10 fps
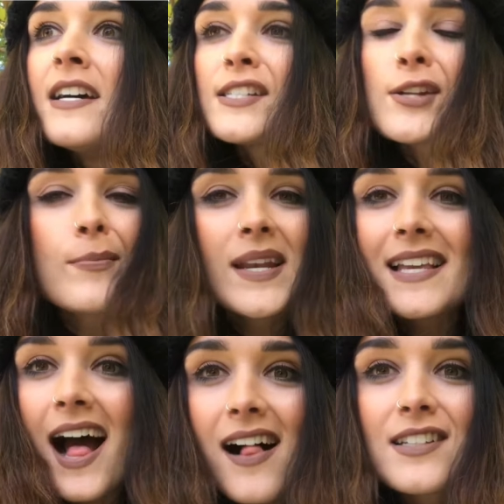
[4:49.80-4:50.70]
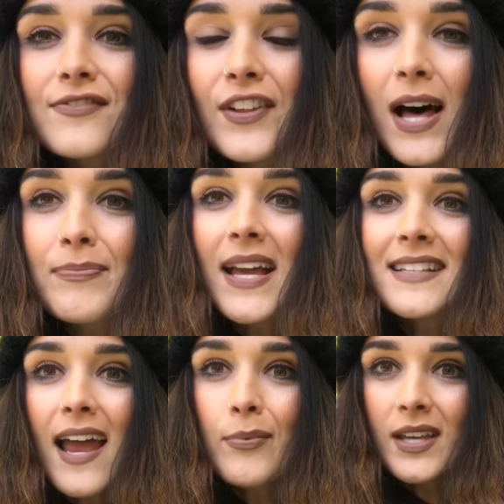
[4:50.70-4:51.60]
so many gals fill up their
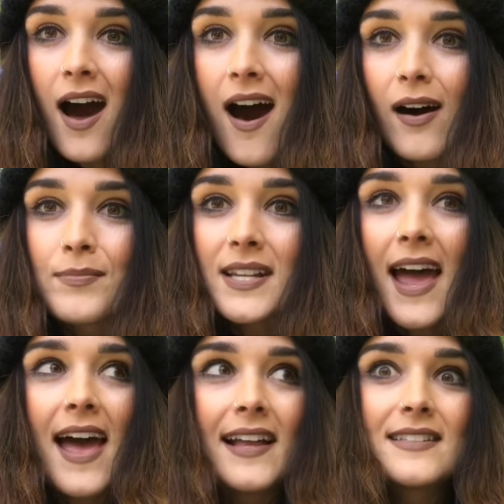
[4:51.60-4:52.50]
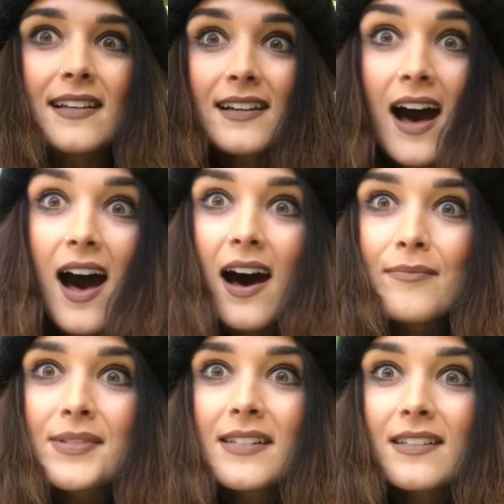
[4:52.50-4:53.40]
day with carbs. And
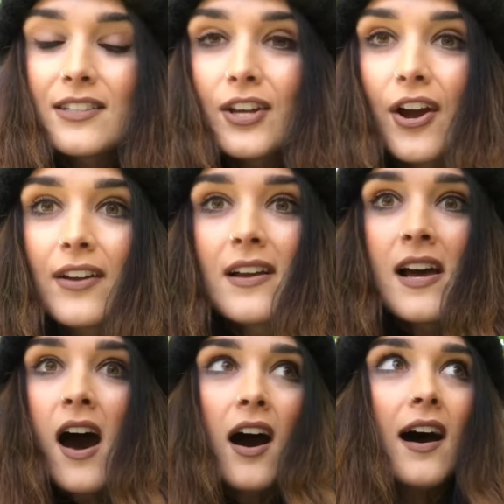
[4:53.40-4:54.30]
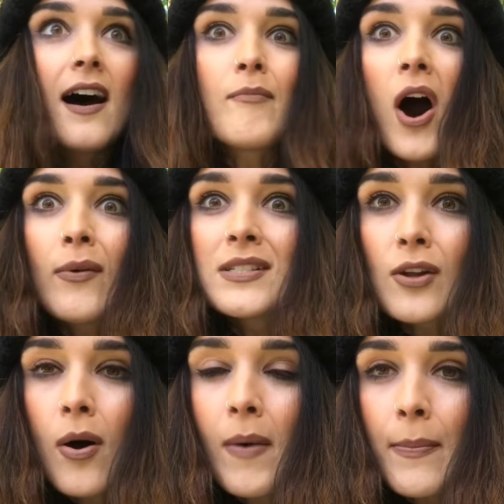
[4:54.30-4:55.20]
carbs you know, I was low
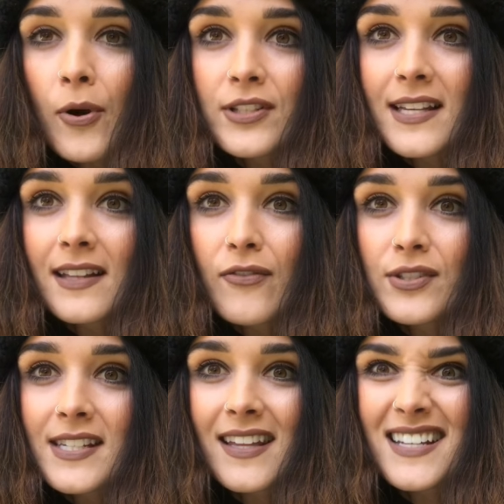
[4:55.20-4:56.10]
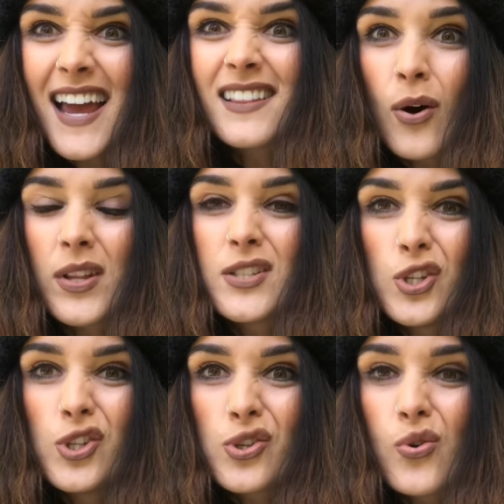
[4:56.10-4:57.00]
on my protein levels the other day, lower than
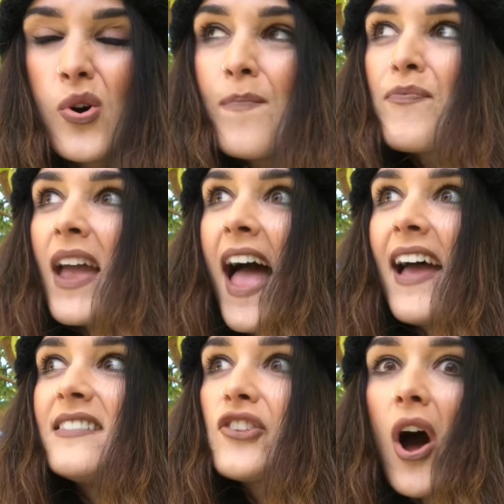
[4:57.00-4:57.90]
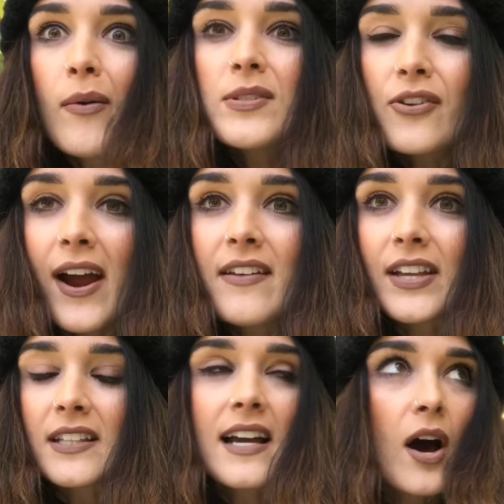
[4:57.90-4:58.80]
usual, and I was
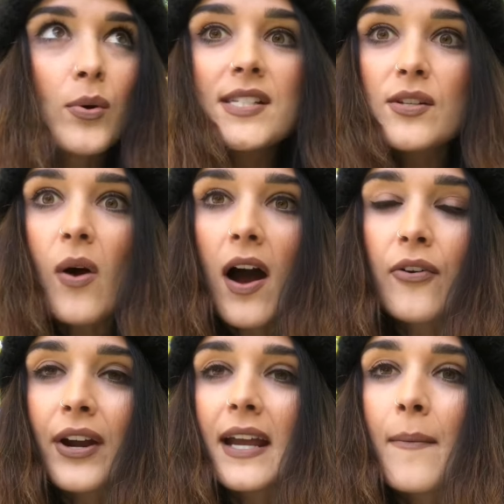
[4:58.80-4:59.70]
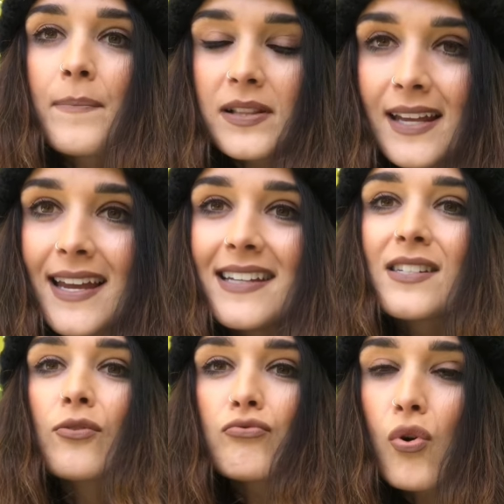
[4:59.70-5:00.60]
craving, like I was still hungry. Please,
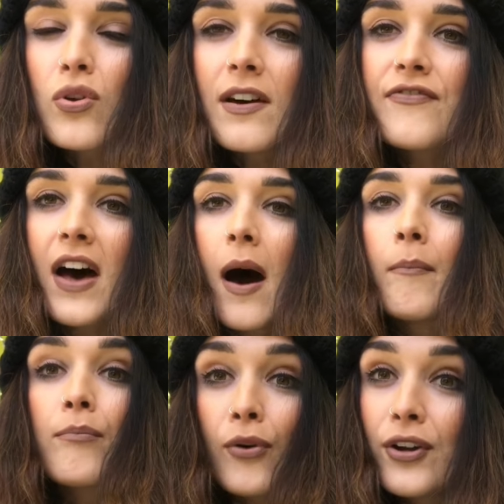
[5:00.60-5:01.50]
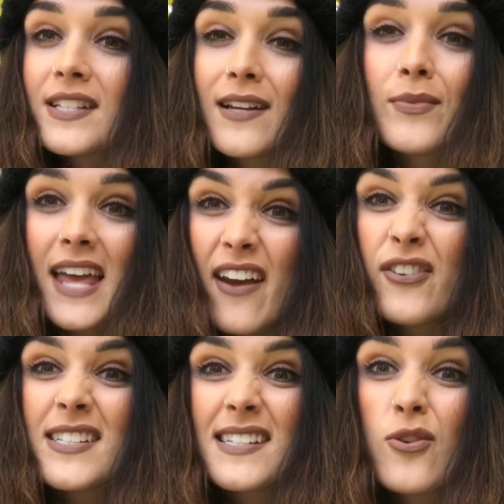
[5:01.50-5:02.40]
rule of thumb, protein with
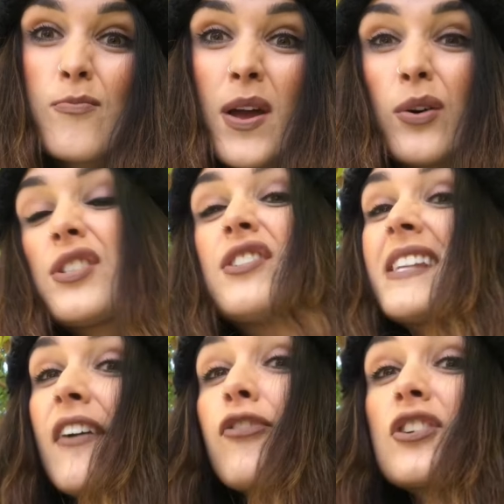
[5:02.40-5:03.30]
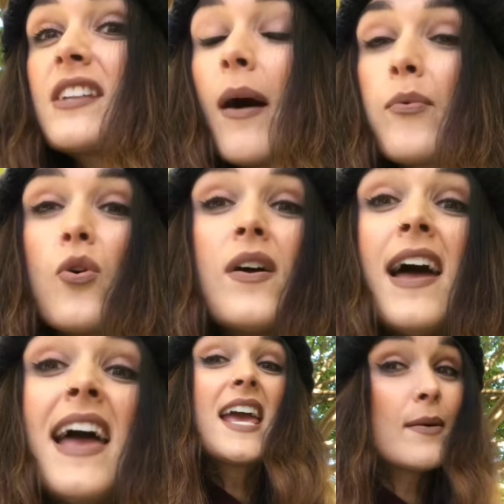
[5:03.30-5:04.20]
every single meal. So say, for example,
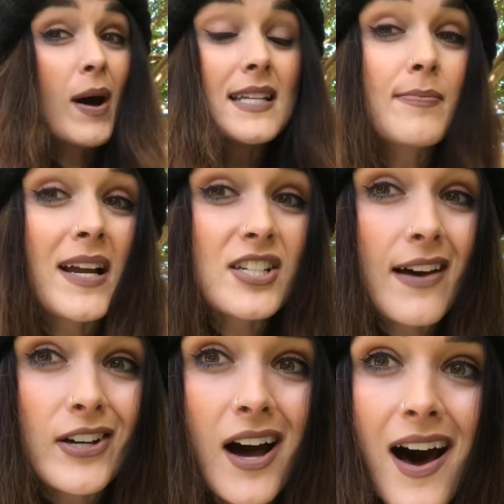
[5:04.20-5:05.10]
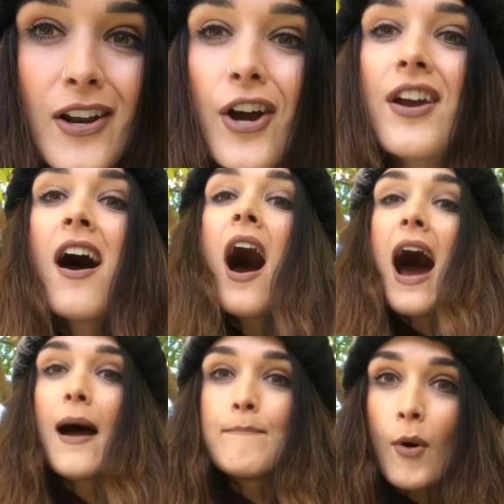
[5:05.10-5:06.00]
in my smashed avocado,
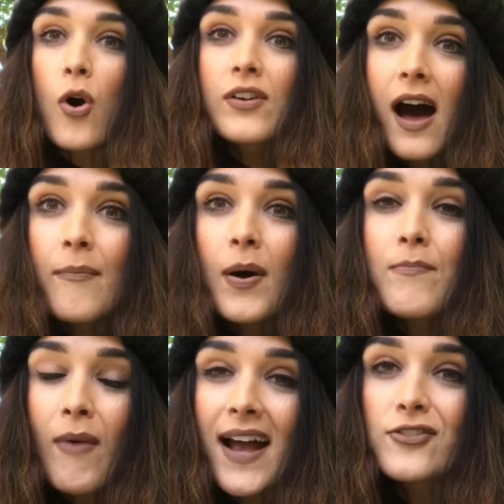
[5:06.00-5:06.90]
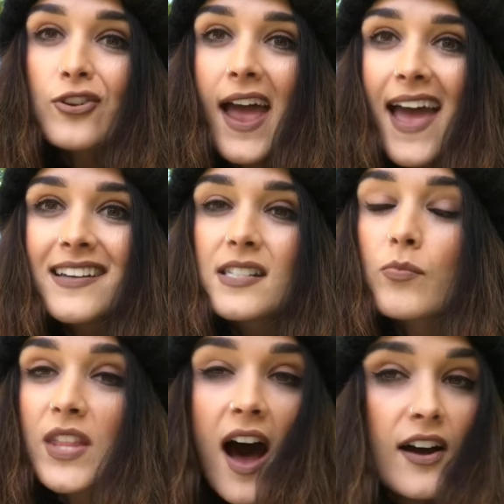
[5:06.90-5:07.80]
I bulk up my two eggs
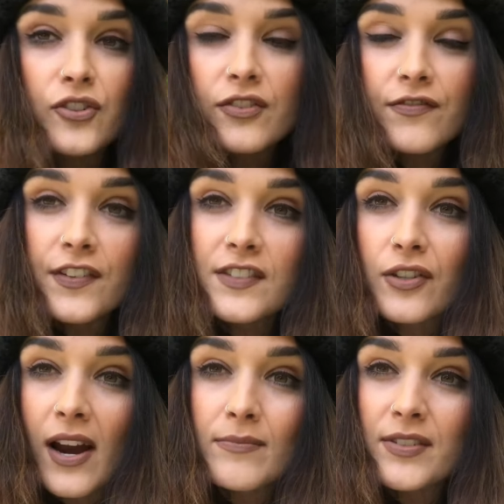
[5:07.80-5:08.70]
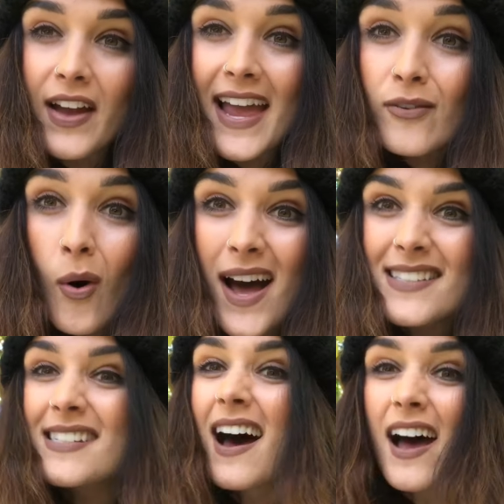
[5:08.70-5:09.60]
with 150 grams of egg
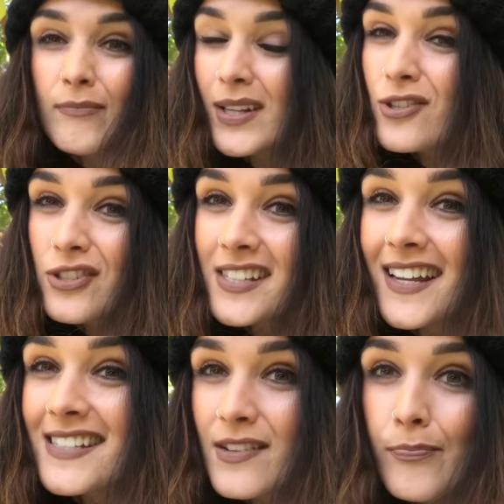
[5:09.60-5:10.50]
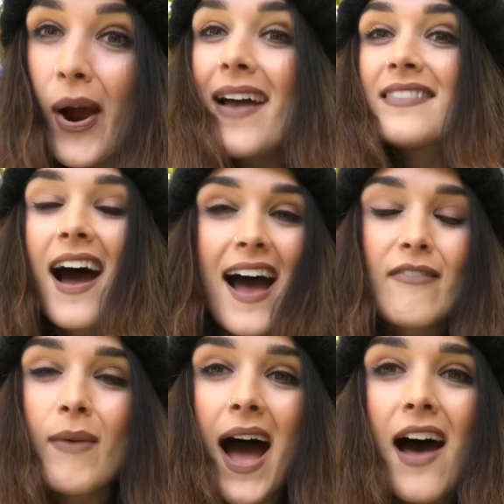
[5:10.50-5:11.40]
whites. I have my two slices of bread, I
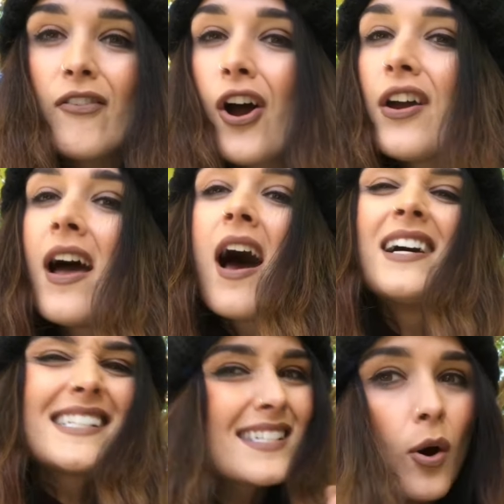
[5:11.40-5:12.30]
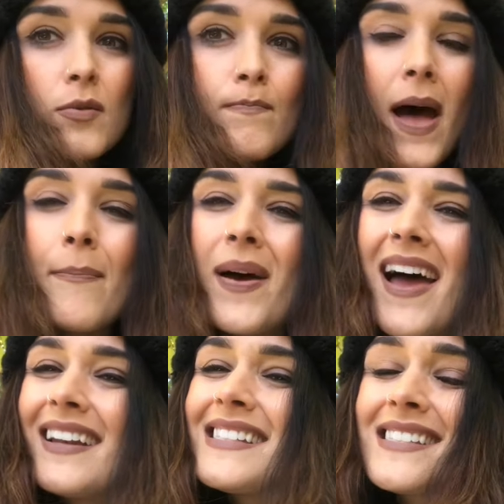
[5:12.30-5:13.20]
have my avo, salt and pepper,
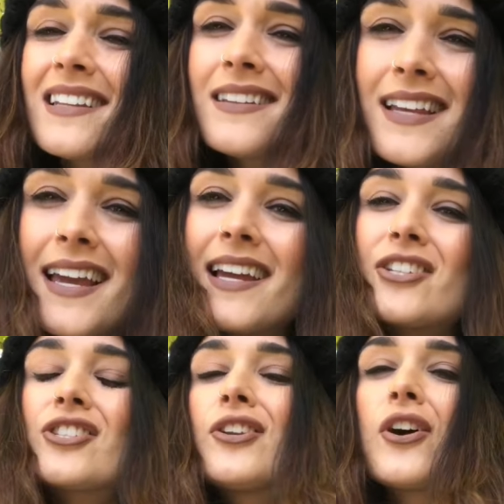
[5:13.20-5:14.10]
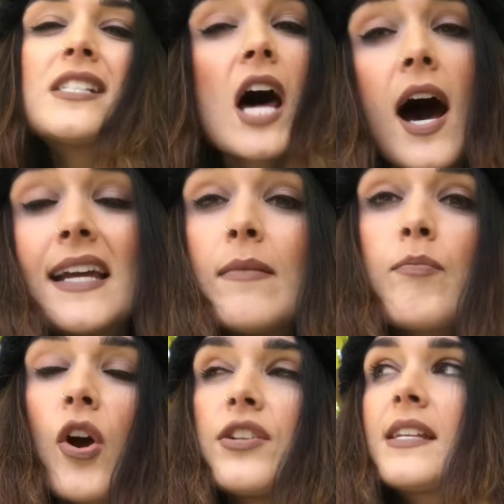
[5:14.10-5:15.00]
and it's delish. You know, it's high in
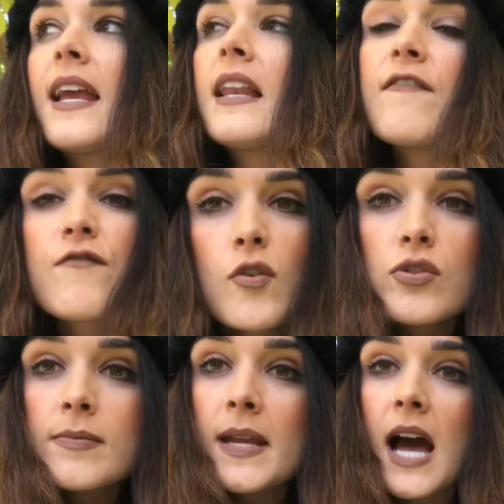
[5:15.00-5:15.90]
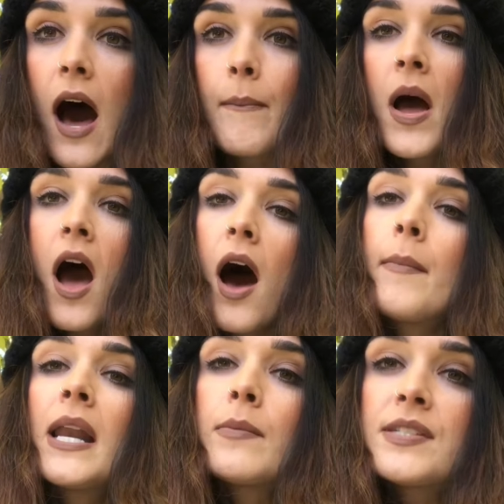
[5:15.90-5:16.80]
protein. It fills me up,
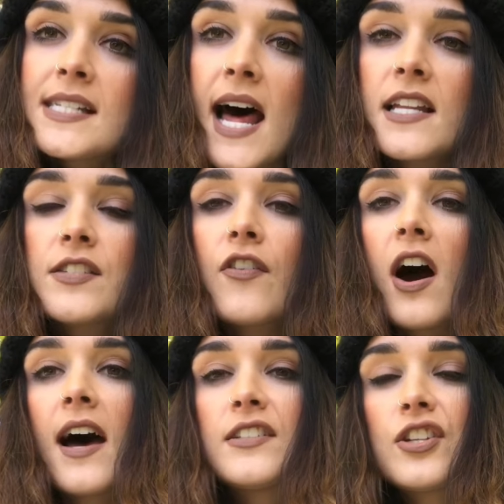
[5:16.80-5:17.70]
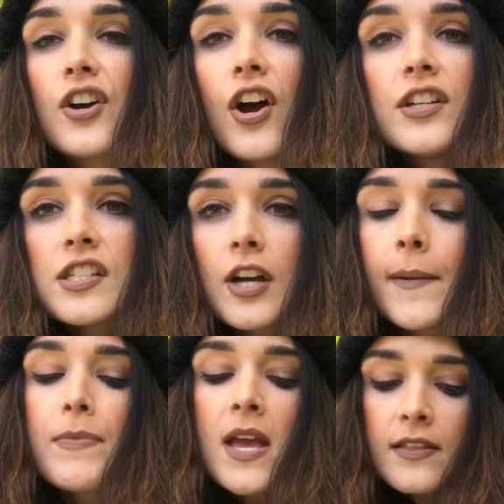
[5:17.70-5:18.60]
and I'm satisfied, you know. So
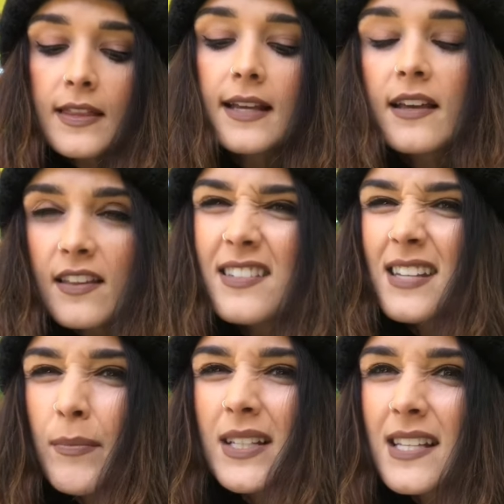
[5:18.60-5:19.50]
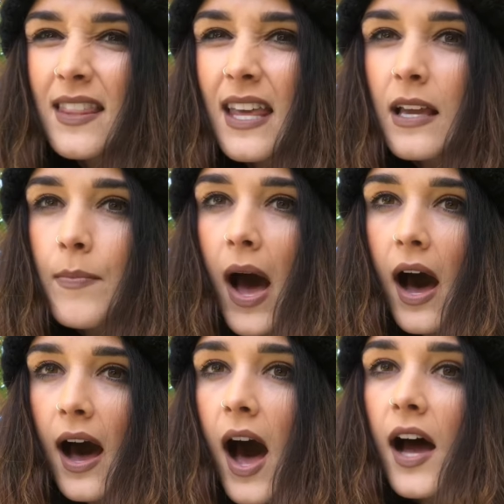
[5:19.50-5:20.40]
think, something to think
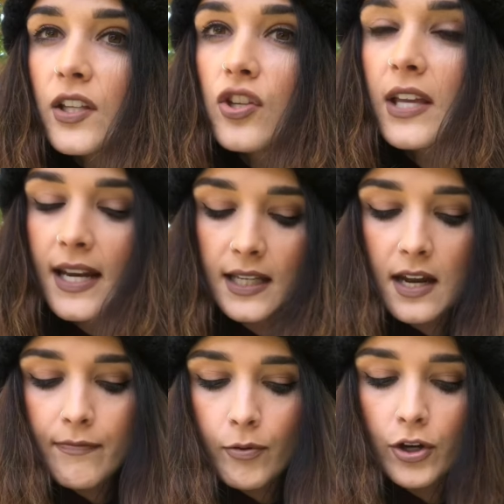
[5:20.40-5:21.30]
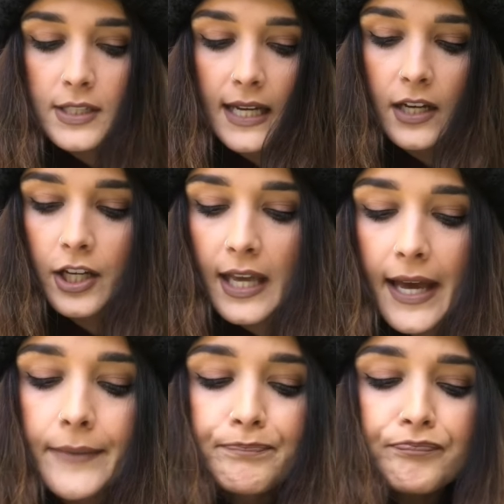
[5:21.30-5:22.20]
about. Are you getting enough protein,
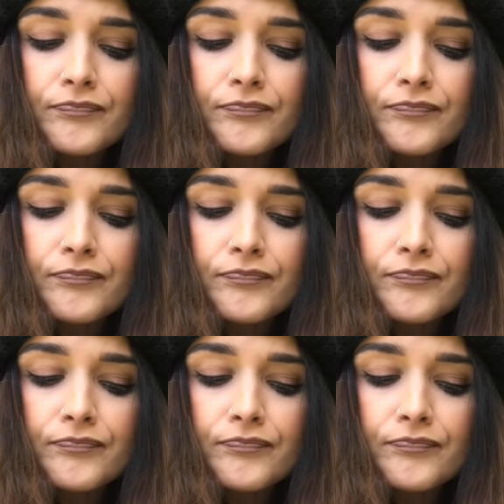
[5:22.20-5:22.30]
okay?